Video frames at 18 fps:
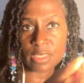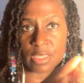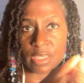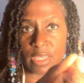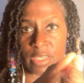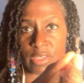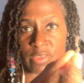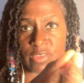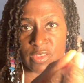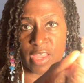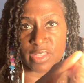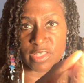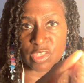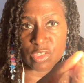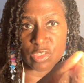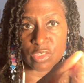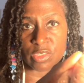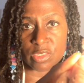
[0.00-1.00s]

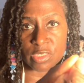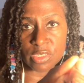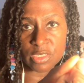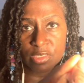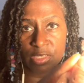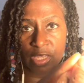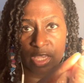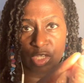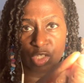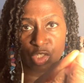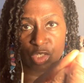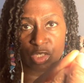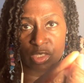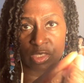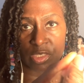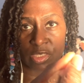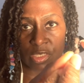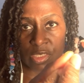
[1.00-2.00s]

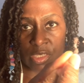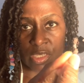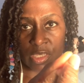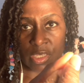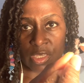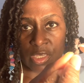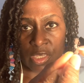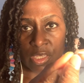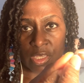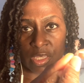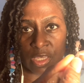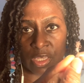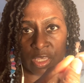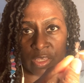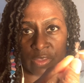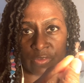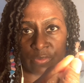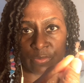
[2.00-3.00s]
indentations
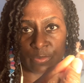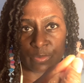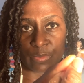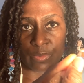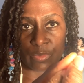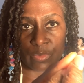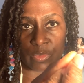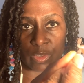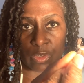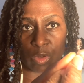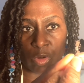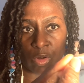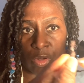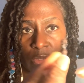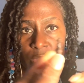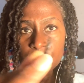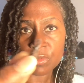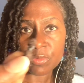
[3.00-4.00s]
in the
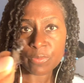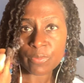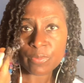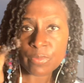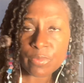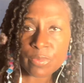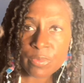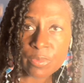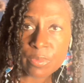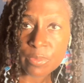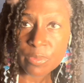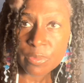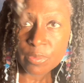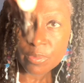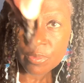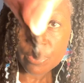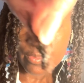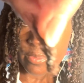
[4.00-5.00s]
lock.
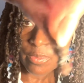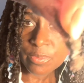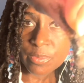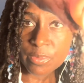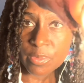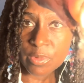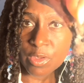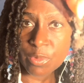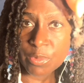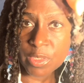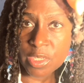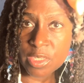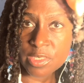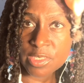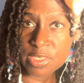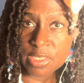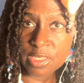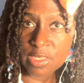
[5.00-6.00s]
I hope you can
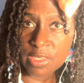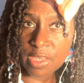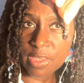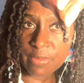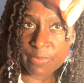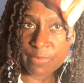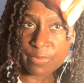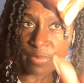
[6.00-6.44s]
see that.